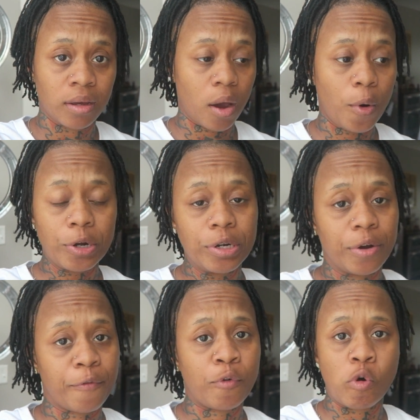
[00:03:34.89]
I worked
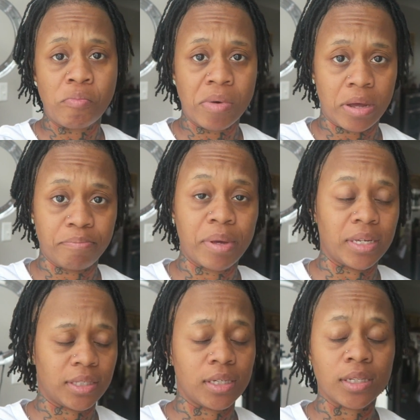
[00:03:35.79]
there a full month,
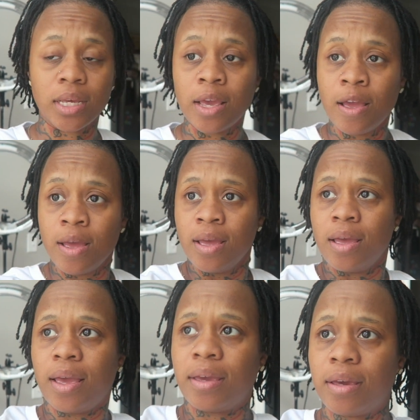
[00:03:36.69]
basically.
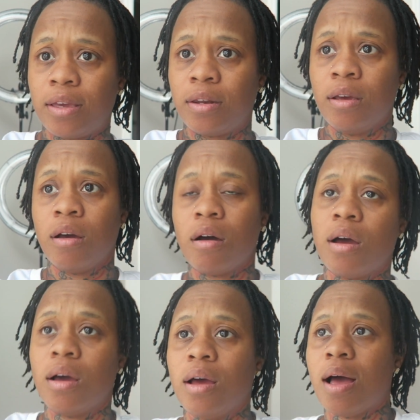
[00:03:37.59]
And
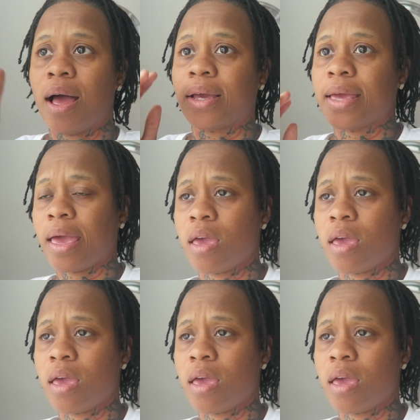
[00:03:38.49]
I